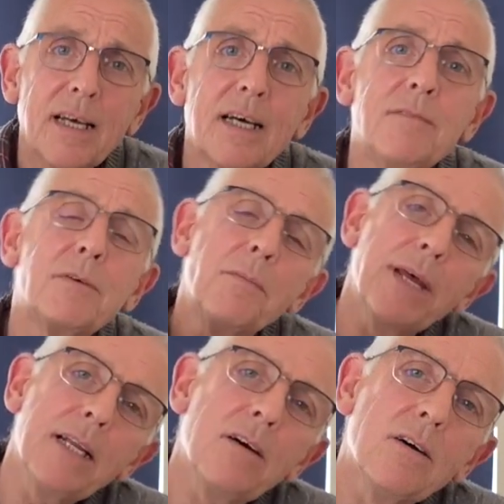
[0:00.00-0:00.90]
And from
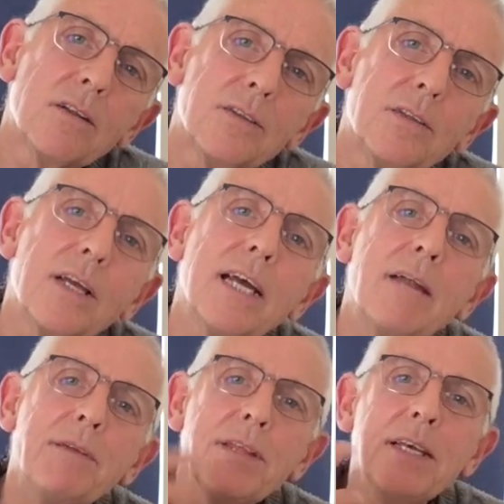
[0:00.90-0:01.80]
then on,
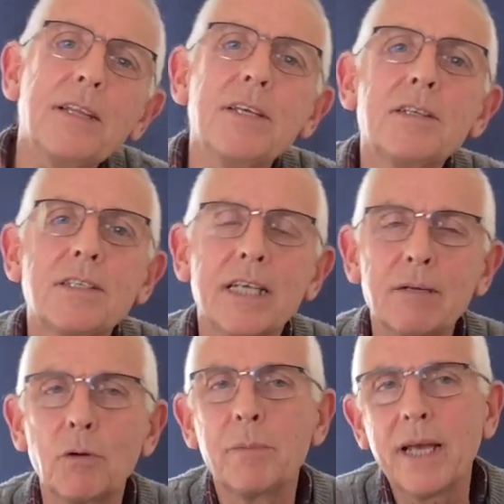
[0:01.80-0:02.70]
everything that you see
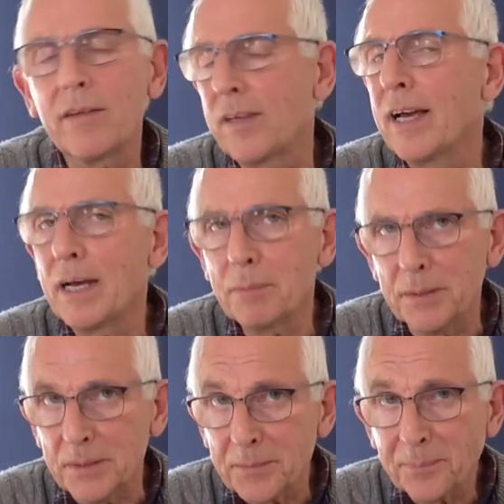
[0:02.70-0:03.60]
will be as it
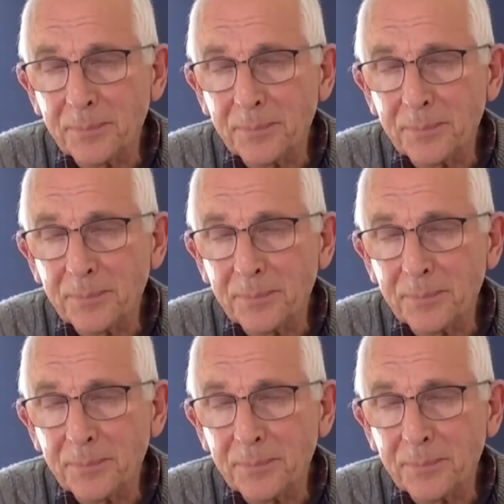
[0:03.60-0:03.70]
happened.